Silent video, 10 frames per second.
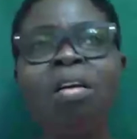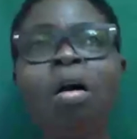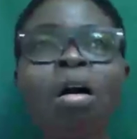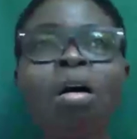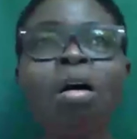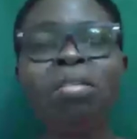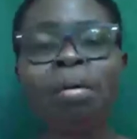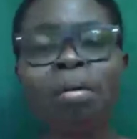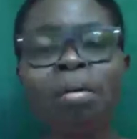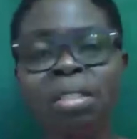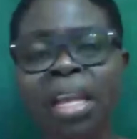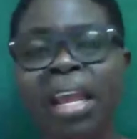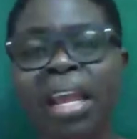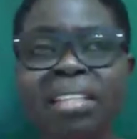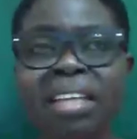on the
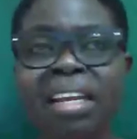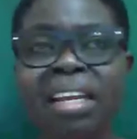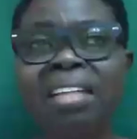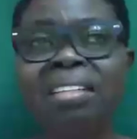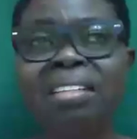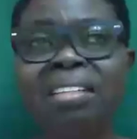internet,